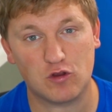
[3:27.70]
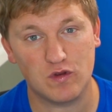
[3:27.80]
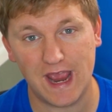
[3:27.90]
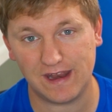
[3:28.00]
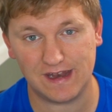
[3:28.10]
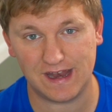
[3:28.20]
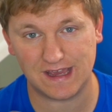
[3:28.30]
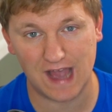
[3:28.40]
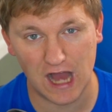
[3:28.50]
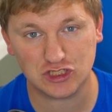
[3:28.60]
creating
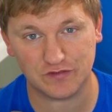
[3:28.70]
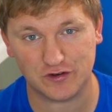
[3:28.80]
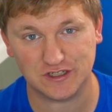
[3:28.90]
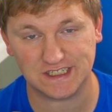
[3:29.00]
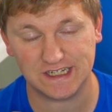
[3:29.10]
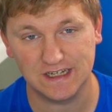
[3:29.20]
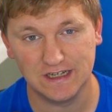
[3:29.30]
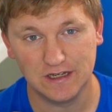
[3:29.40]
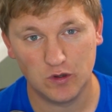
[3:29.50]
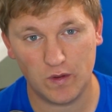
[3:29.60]
any controversy
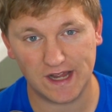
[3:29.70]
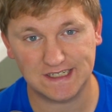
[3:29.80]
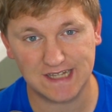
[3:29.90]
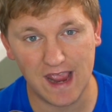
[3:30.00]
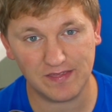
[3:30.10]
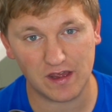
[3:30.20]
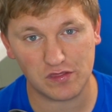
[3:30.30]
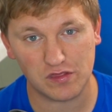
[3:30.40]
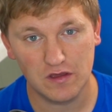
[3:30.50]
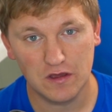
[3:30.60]
when I say
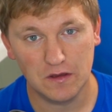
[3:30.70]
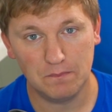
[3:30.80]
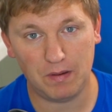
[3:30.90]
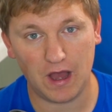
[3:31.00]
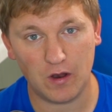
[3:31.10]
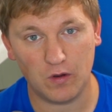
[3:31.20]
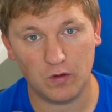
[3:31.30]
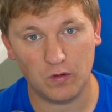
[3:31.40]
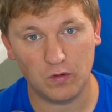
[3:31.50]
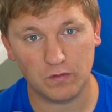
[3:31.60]
this,
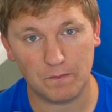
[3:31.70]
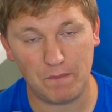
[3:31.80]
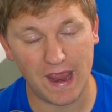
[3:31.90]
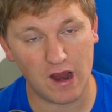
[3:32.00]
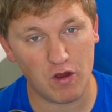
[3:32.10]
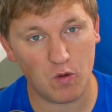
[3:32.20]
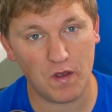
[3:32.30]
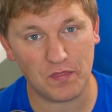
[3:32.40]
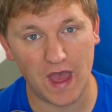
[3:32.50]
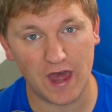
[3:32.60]
but pair
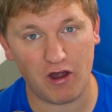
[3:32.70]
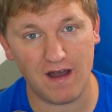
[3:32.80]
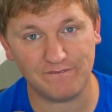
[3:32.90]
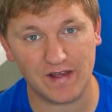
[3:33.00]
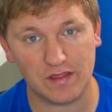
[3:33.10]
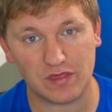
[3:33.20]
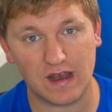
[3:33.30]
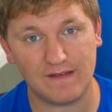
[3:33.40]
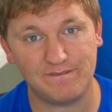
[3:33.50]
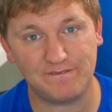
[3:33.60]
it with that offense,
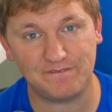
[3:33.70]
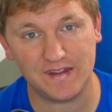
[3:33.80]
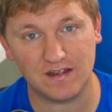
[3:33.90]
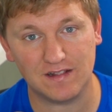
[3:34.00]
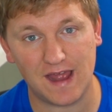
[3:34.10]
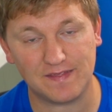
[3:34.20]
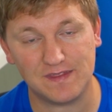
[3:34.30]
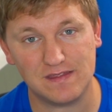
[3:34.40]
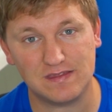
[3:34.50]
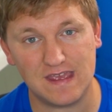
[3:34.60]
and I feel
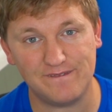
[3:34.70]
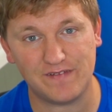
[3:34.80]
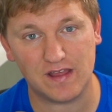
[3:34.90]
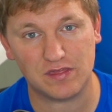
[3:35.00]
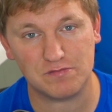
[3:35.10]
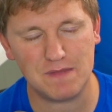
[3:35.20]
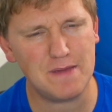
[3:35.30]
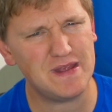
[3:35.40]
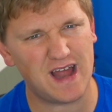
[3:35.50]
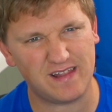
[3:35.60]
like these defenses,
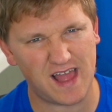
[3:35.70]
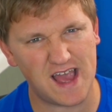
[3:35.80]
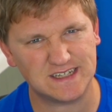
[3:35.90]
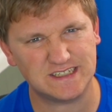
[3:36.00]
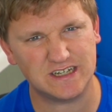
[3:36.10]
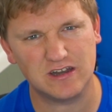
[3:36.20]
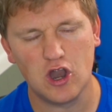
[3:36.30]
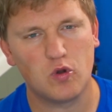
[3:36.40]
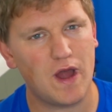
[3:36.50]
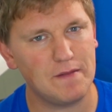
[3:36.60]
maybe not last
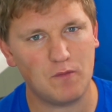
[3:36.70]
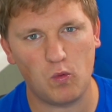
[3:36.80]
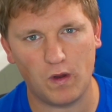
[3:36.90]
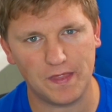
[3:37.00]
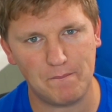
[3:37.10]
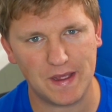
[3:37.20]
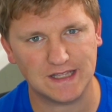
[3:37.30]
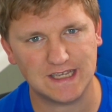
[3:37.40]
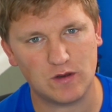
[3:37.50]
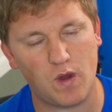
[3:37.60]
year, right, but won the
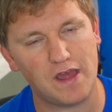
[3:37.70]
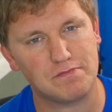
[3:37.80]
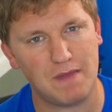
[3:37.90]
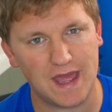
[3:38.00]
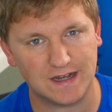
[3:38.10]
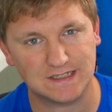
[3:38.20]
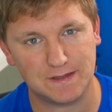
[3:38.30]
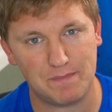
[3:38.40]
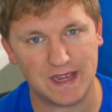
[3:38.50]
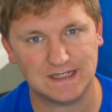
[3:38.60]
Big Ten West, made it
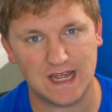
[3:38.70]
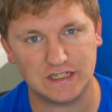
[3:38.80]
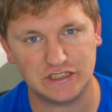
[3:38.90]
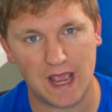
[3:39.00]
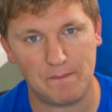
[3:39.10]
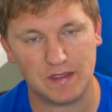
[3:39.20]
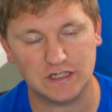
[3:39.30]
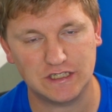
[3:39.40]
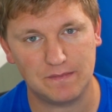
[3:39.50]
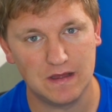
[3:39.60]
to the Big Ten
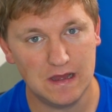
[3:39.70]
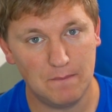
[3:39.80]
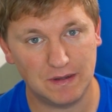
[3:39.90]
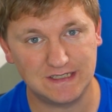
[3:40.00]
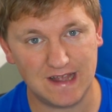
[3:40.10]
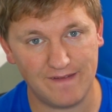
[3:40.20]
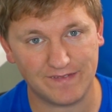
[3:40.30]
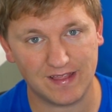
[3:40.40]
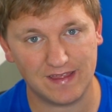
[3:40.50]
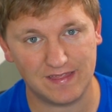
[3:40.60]
Championship, but
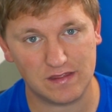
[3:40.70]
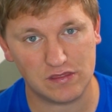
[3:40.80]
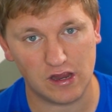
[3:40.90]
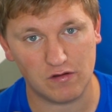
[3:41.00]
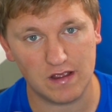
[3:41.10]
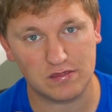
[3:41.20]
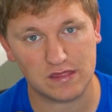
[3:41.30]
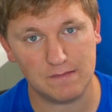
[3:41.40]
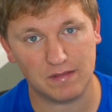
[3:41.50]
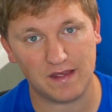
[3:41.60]
definitely this year, it
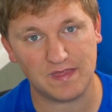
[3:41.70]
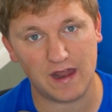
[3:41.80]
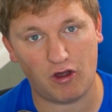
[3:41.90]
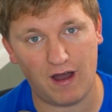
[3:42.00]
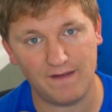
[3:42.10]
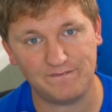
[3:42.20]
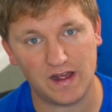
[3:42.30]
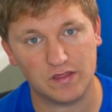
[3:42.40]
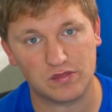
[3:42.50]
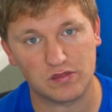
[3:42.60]
seemed like that
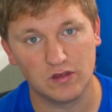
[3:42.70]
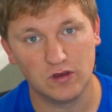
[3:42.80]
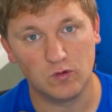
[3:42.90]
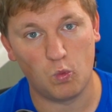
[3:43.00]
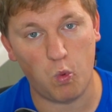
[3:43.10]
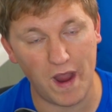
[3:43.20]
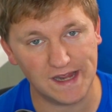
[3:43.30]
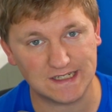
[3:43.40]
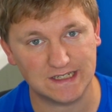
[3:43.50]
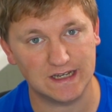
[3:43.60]
offense
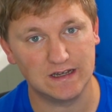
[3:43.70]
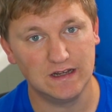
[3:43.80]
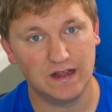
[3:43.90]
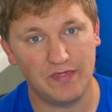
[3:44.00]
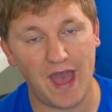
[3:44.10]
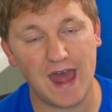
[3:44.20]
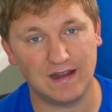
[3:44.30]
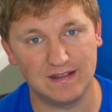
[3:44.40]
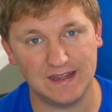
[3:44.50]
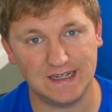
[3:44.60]
wasted
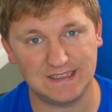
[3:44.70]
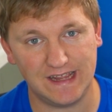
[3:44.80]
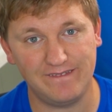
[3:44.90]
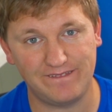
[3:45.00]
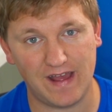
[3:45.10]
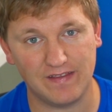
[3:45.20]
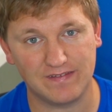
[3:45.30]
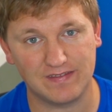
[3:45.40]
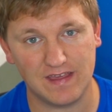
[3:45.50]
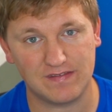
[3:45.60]
that elite
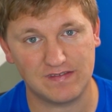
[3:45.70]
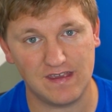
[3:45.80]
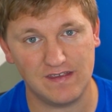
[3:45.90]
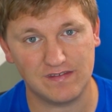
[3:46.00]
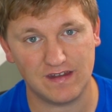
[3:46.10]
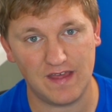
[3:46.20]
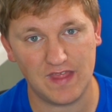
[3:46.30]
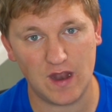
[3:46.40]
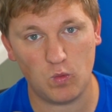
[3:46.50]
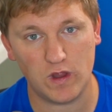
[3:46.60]
defense this season.
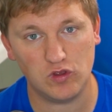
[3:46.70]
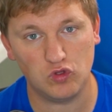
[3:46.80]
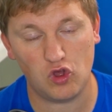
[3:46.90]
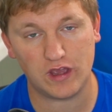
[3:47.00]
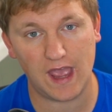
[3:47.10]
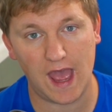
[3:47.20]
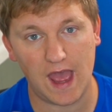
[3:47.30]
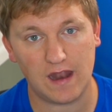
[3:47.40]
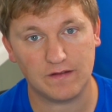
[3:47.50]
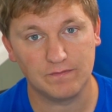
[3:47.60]
And then when you look
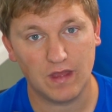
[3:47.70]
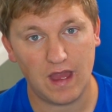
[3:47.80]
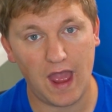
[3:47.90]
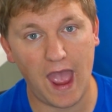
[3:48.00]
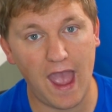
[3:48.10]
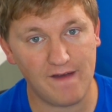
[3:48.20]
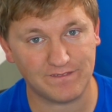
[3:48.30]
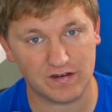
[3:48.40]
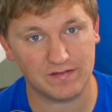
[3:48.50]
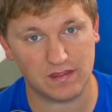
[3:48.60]
at
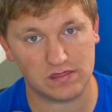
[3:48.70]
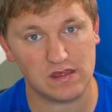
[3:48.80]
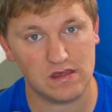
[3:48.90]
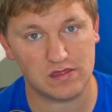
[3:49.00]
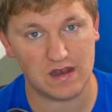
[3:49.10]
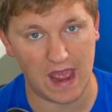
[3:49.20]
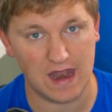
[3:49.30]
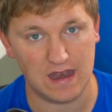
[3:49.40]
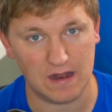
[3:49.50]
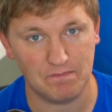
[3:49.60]
after the season
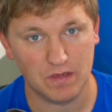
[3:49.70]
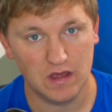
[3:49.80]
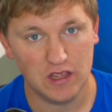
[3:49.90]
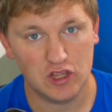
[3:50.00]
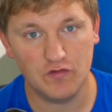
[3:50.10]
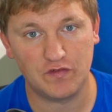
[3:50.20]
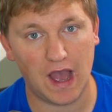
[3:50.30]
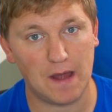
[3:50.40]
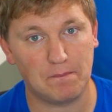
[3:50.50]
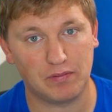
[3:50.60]
ended, you've
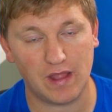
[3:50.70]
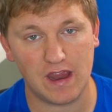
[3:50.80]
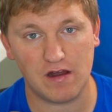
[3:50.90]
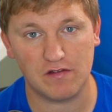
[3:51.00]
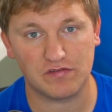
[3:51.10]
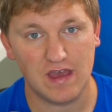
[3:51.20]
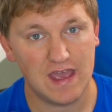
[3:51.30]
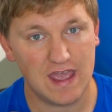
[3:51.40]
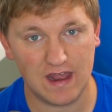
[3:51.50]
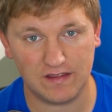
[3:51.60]
got players
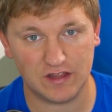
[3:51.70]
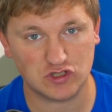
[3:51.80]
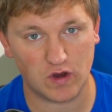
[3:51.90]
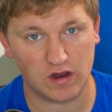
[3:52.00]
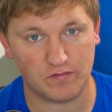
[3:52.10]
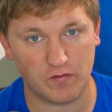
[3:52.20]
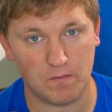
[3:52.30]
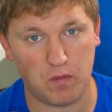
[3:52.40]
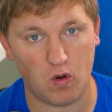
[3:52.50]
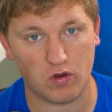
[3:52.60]
hitting the
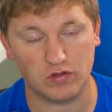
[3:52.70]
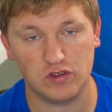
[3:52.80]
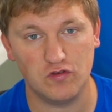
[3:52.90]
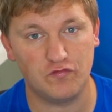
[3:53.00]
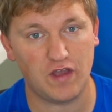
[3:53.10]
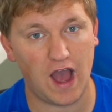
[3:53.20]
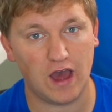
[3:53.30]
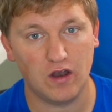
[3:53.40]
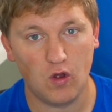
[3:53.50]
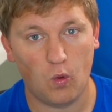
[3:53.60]
transfer portal. You've
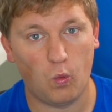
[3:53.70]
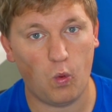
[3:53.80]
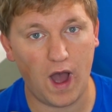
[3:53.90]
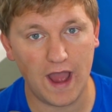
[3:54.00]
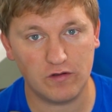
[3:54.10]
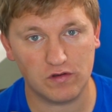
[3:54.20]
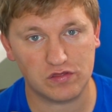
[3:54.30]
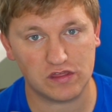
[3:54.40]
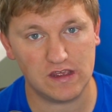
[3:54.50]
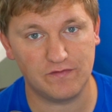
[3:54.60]
got wide
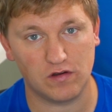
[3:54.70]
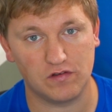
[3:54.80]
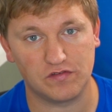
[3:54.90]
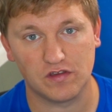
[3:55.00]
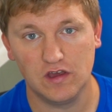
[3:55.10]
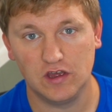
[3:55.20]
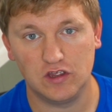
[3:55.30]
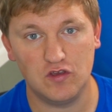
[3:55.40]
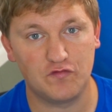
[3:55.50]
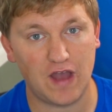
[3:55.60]
receivers.
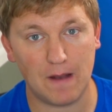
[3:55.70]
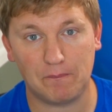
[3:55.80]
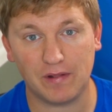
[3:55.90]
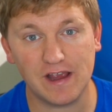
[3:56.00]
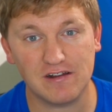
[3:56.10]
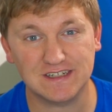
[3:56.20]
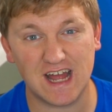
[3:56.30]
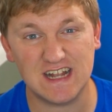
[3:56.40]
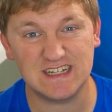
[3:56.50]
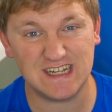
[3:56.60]
You've got
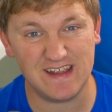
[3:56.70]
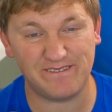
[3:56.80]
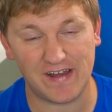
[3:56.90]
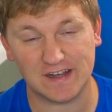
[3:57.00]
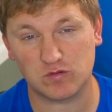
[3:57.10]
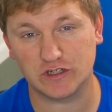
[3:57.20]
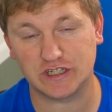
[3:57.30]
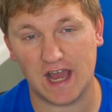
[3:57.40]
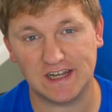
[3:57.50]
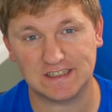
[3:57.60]
players on defense,
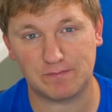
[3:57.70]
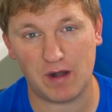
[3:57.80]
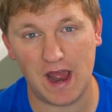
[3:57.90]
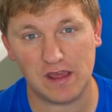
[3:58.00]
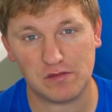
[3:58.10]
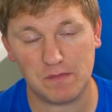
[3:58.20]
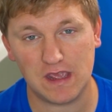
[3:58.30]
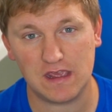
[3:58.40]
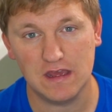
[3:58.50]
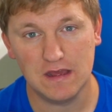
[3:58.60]
which kind of surprised
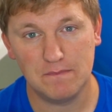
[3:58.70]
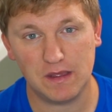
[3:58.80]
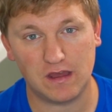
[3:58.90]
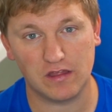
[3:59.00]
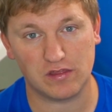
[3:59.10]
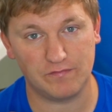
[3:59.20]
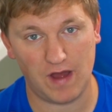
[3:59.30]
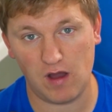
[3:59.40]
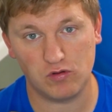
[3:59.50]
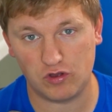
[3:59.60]
me because
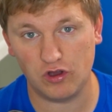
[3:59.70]
of how